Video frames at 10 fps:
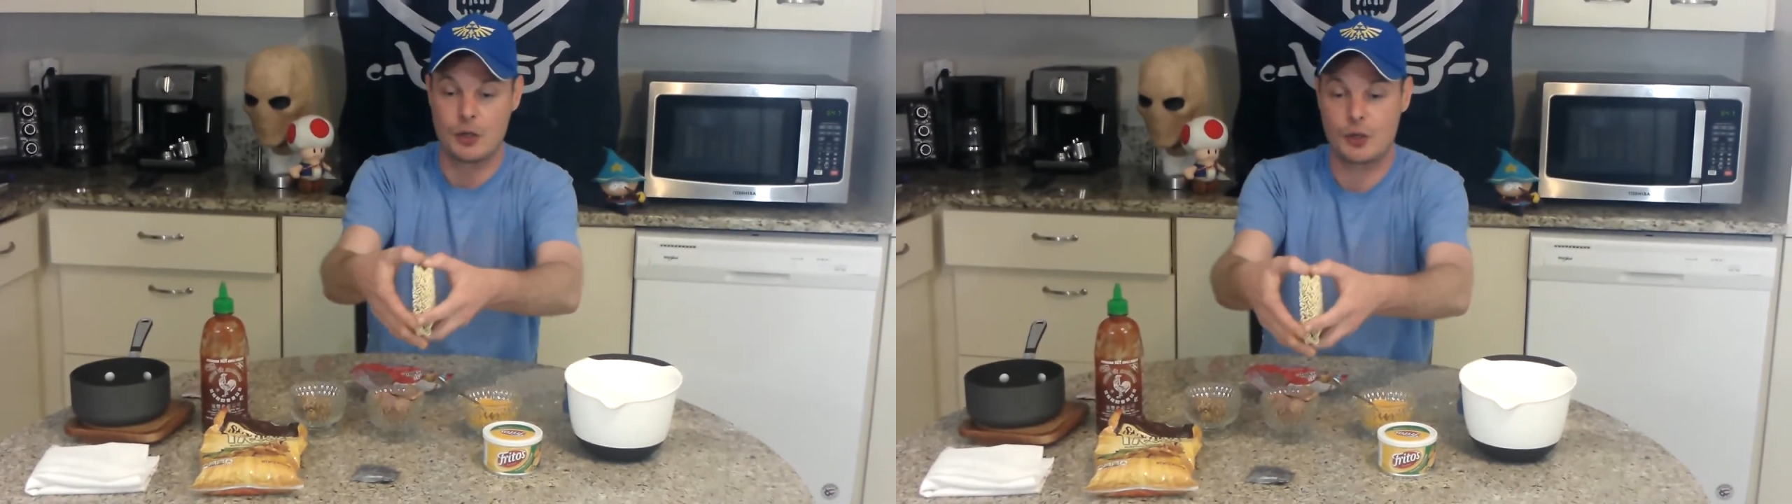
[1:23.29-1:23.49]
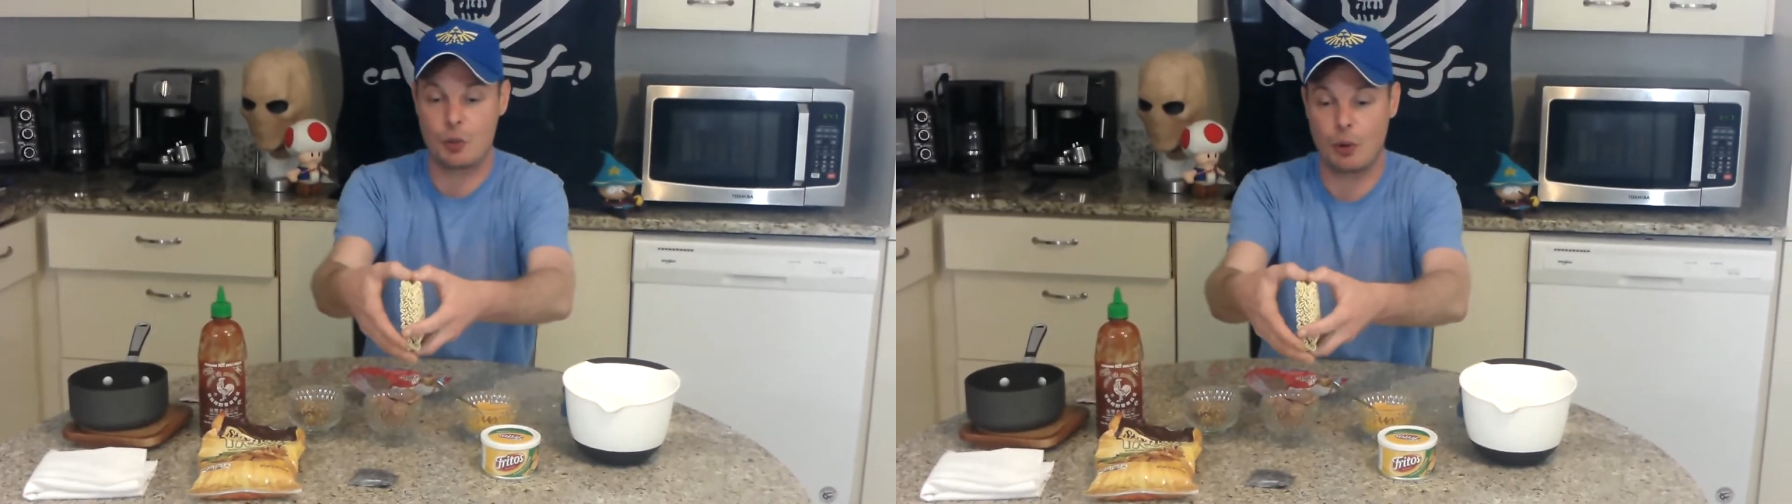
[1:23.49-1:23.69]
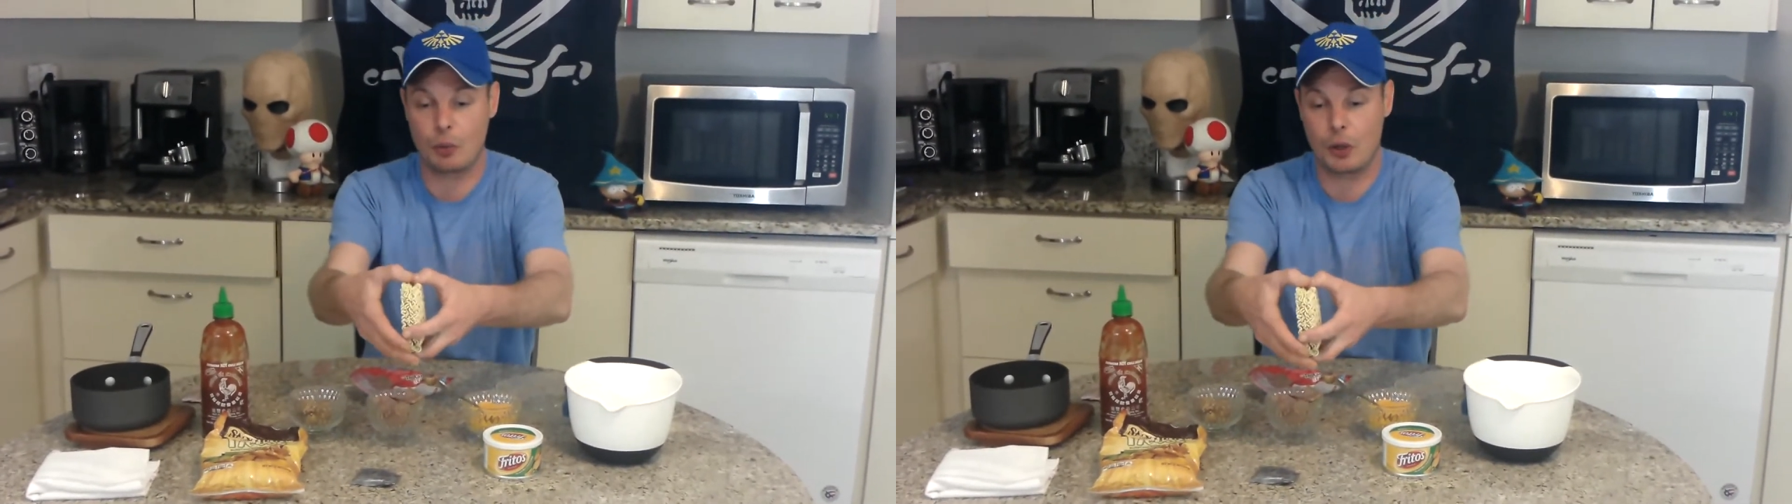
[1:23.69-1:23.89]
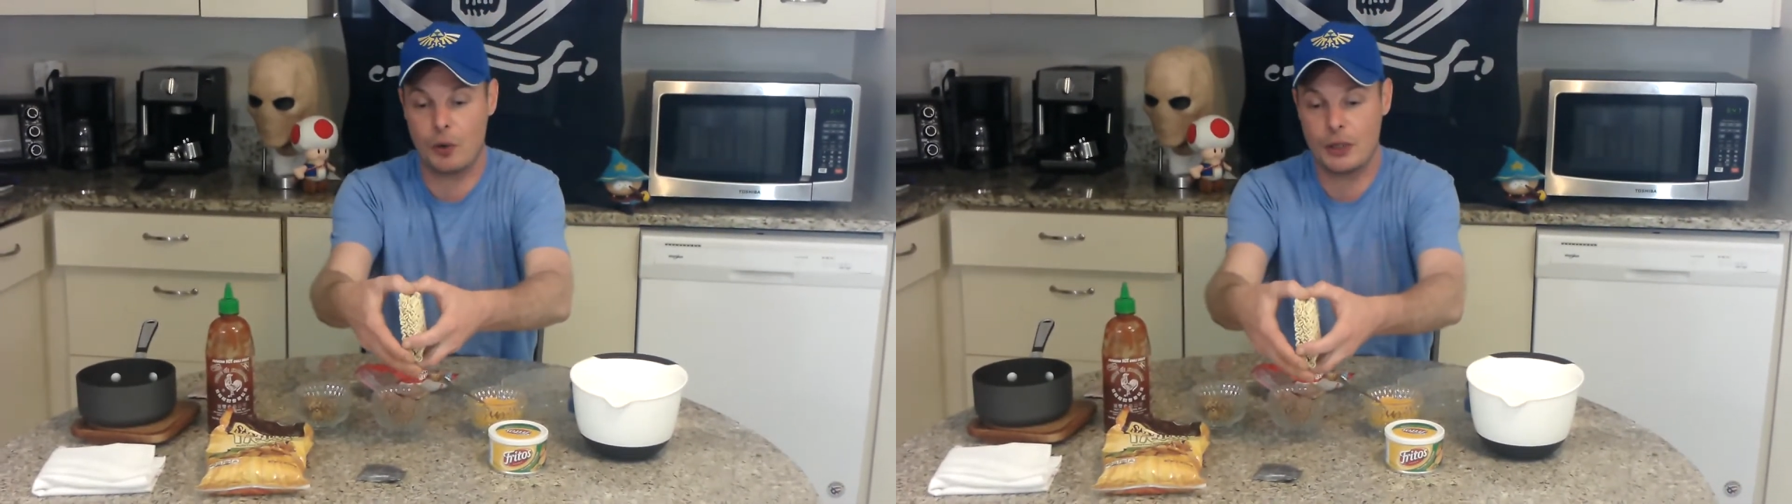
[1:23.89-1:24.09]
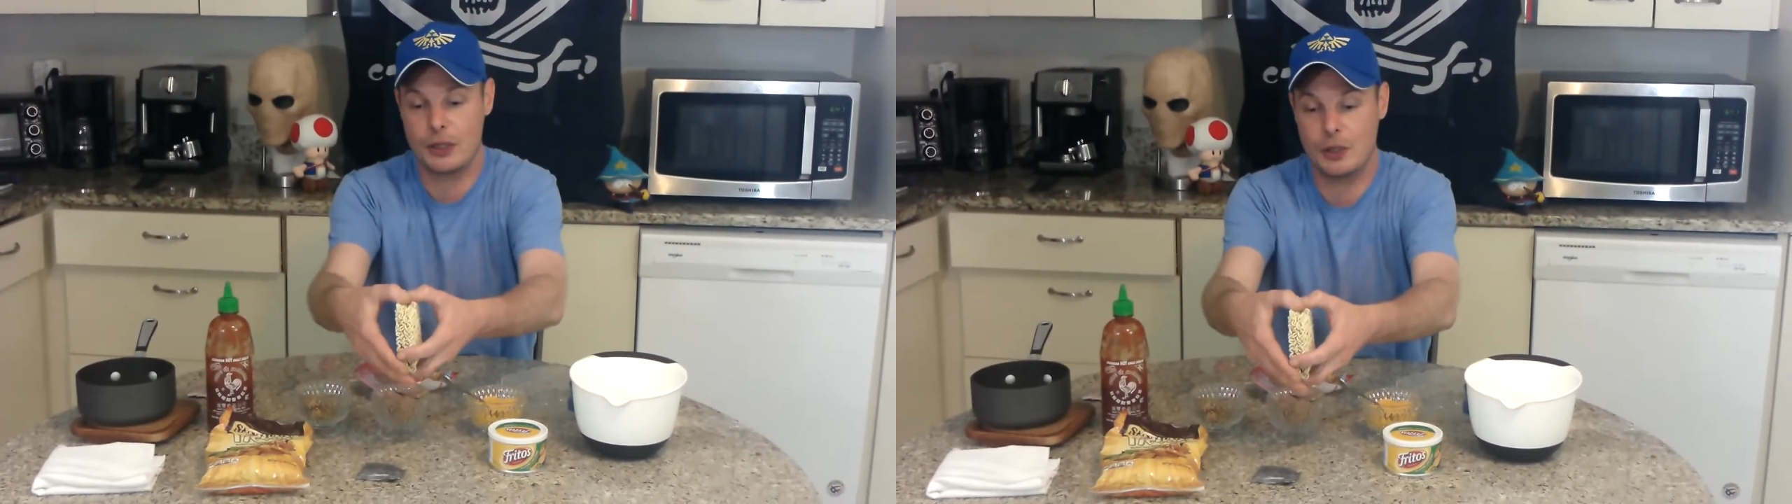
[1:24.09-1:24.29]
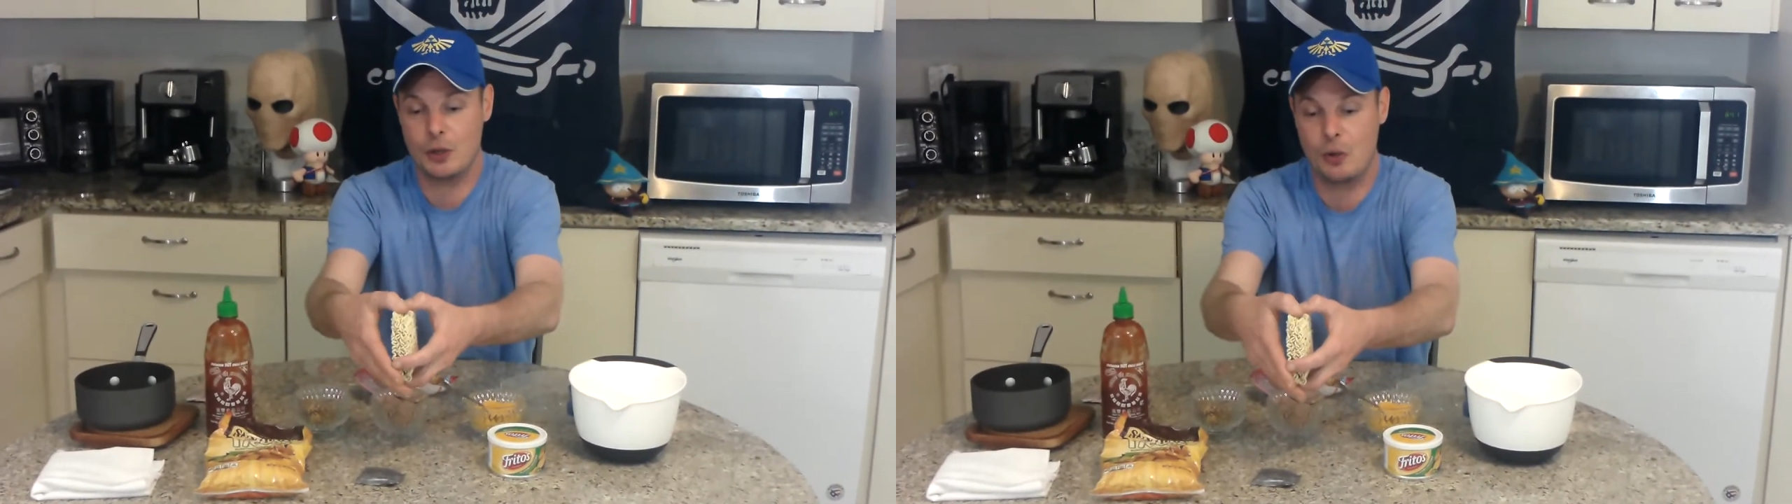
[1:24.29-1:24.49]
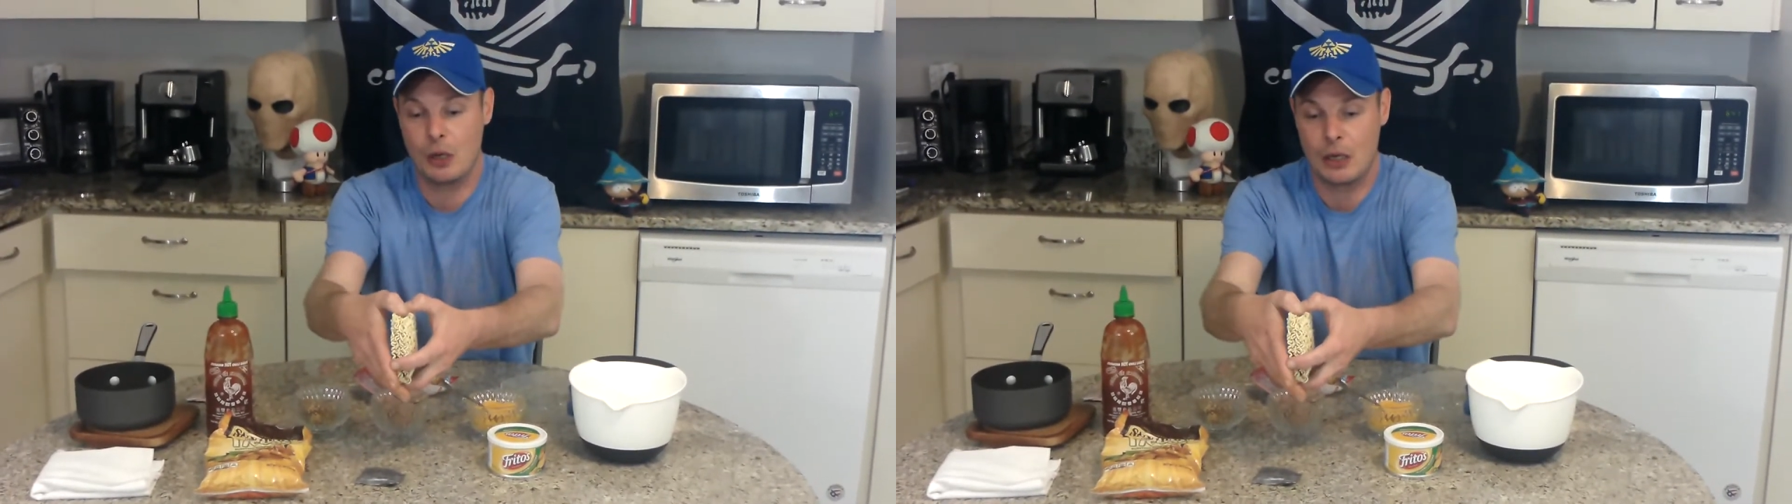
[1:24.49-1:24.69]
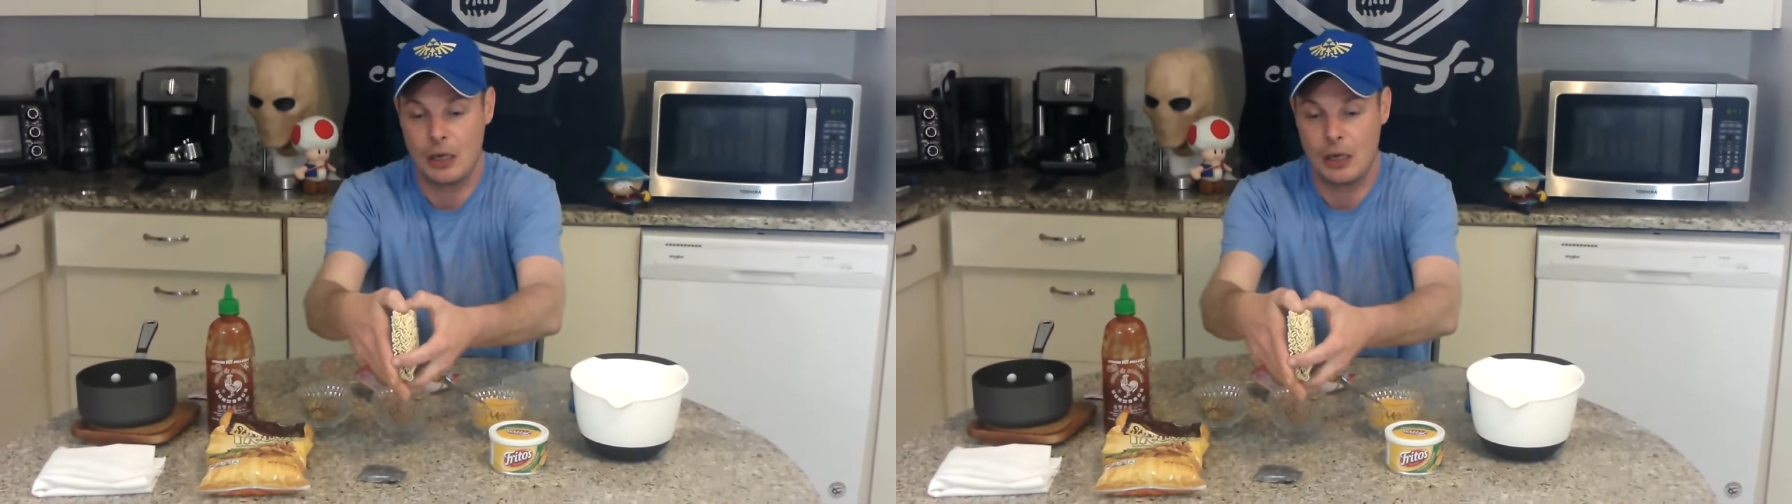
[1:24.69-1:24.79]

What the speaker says: So what we're going to do